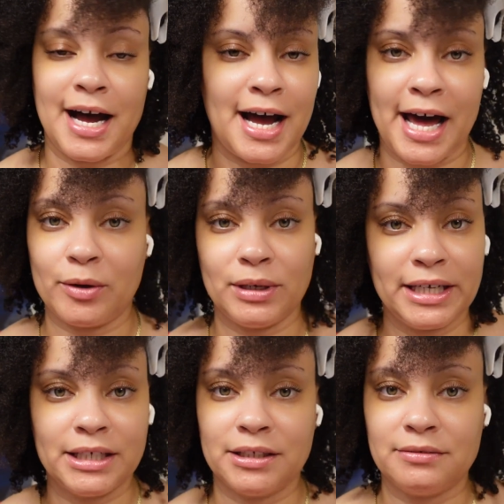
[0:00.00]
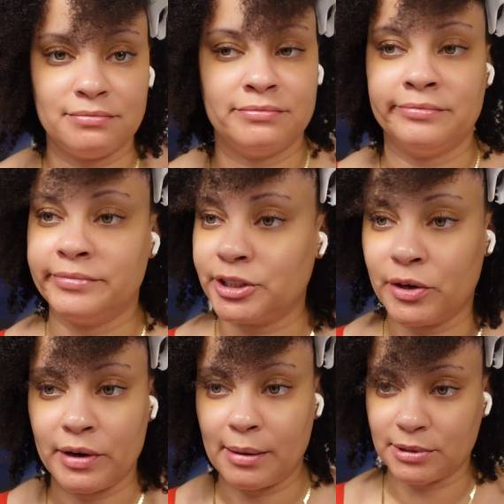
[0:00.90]
I don't like it,
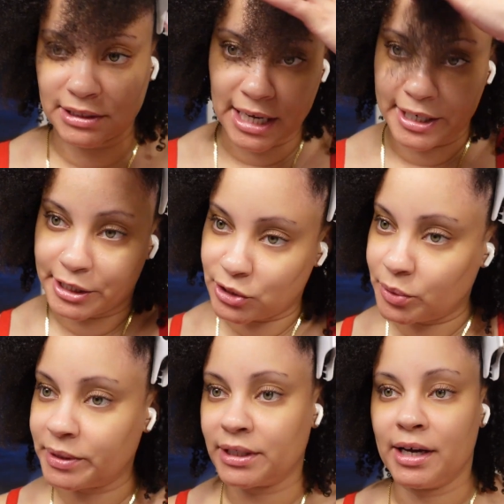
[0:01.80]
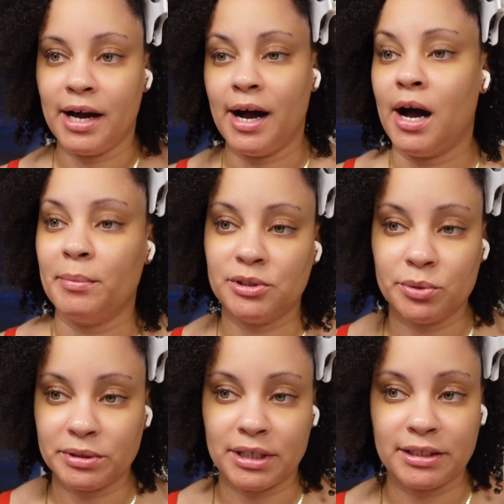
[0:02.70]
so I'm just not gonna do it. I'm gonna
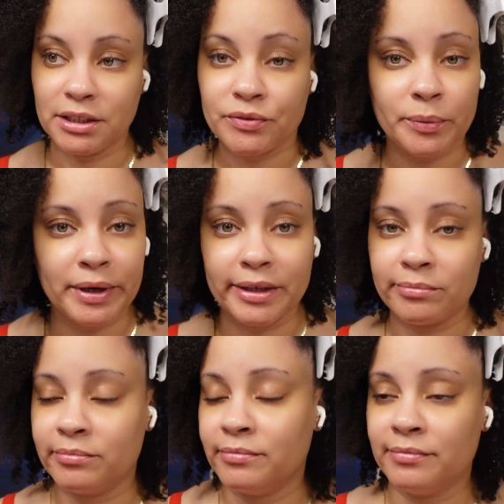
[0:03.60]
do it a different way.